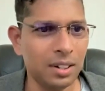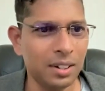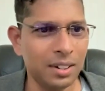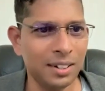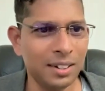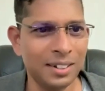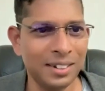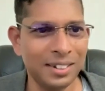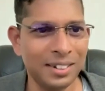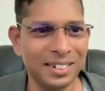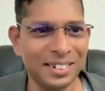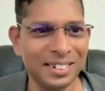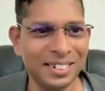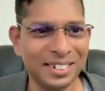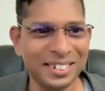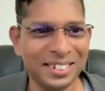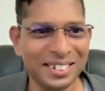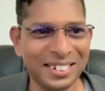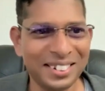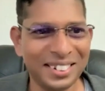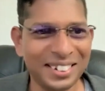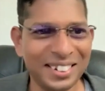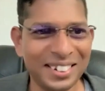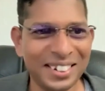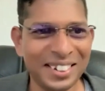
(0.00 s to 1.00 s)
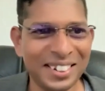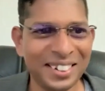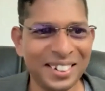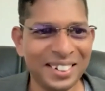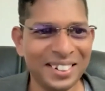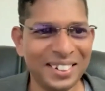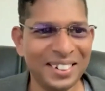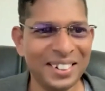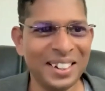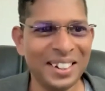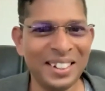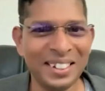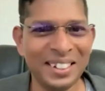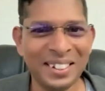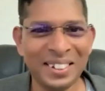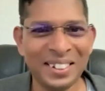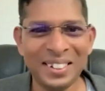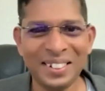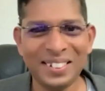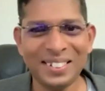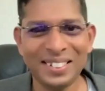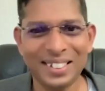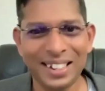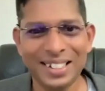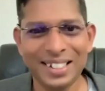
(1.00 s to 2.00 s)
That
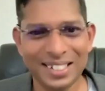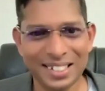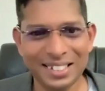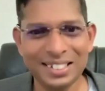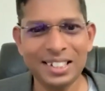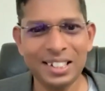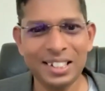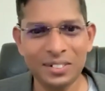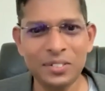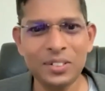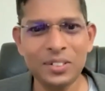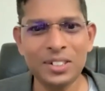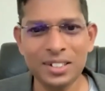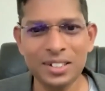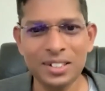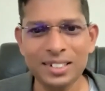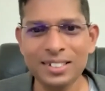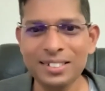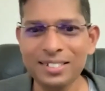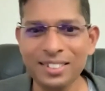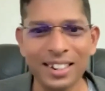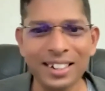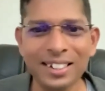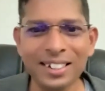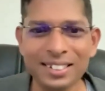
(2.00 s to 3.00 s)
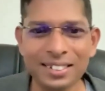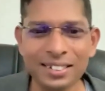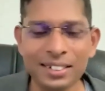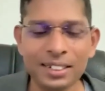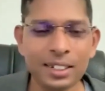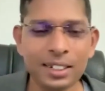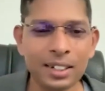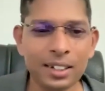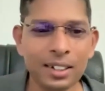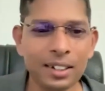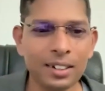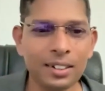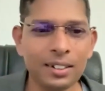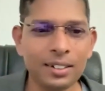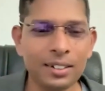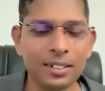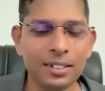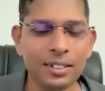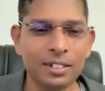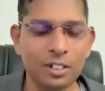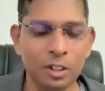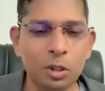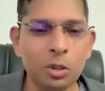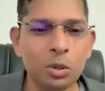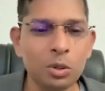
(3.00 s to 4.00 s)
is a selfishness, right?
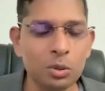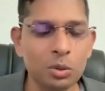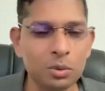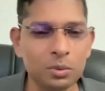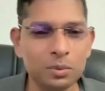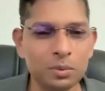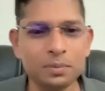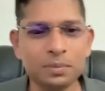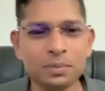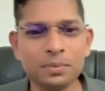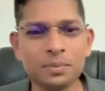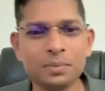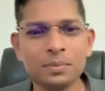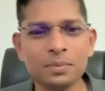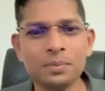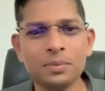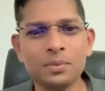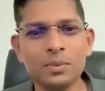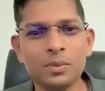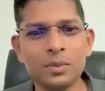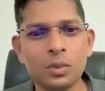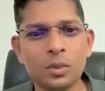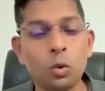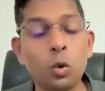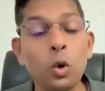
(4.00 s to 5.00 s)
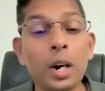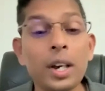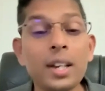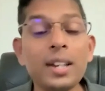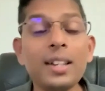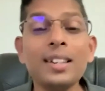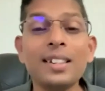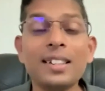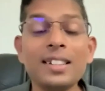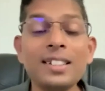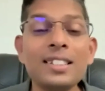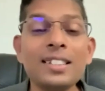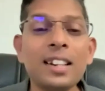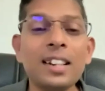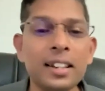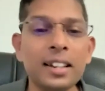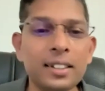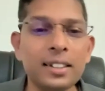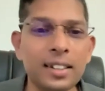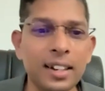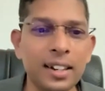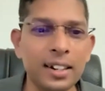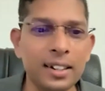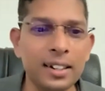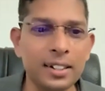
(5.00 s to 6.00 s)
No. Why it is
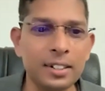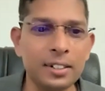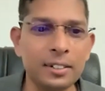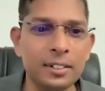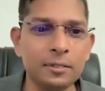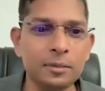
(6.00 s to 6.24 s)
like that?